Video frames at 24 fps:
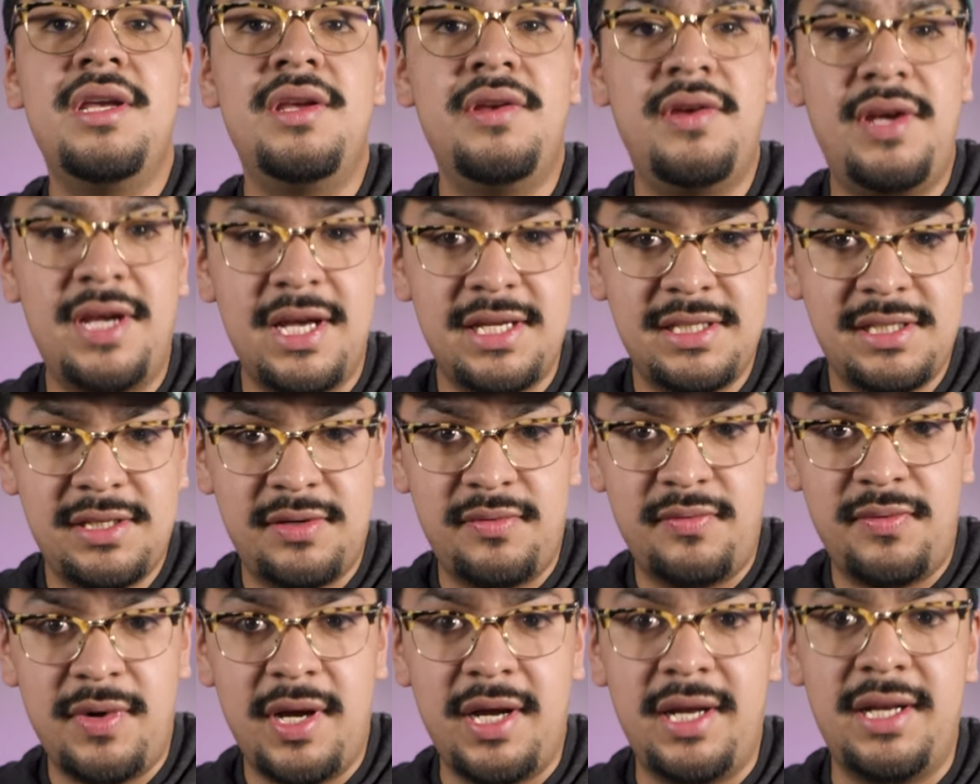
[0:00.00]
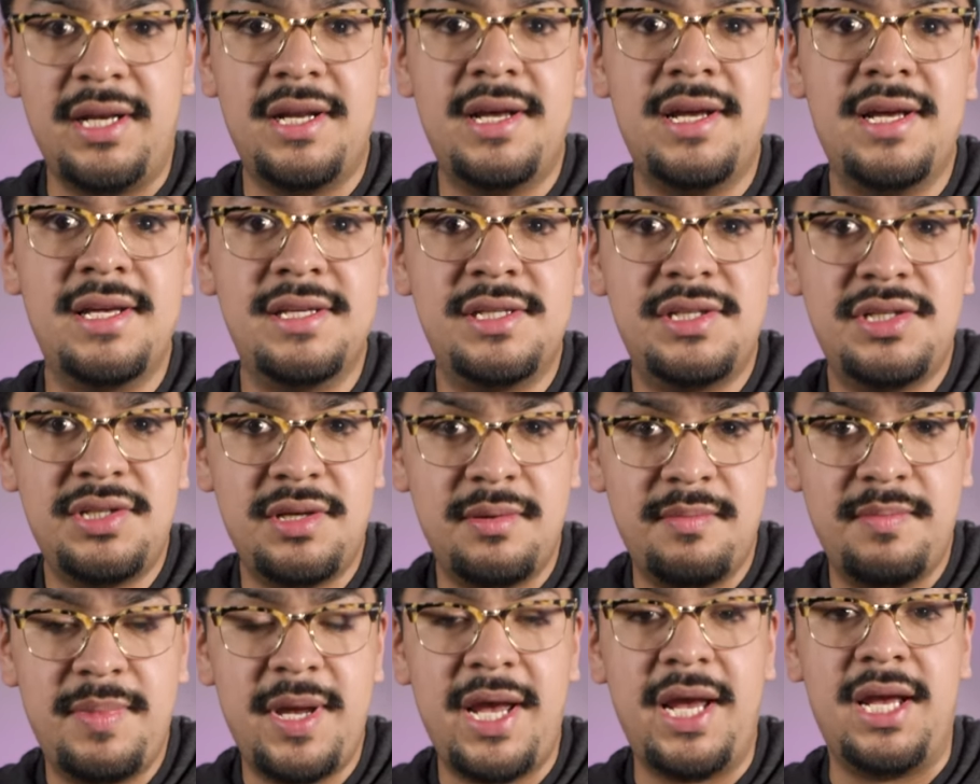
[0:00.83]
You guessed it right, it's
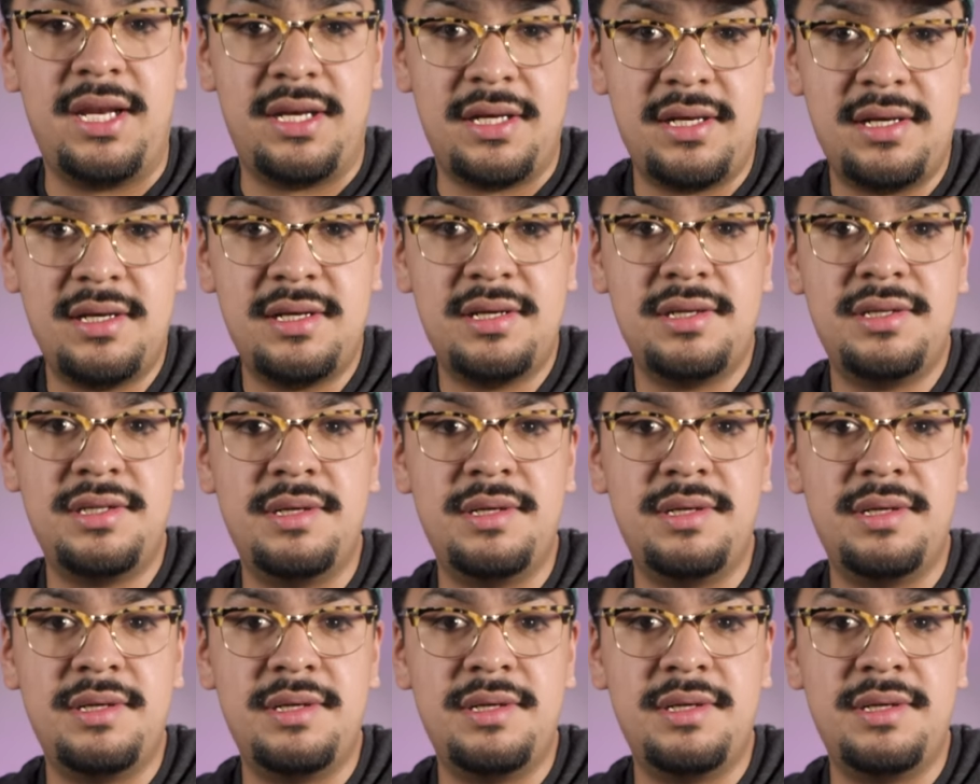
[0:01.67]
champagne.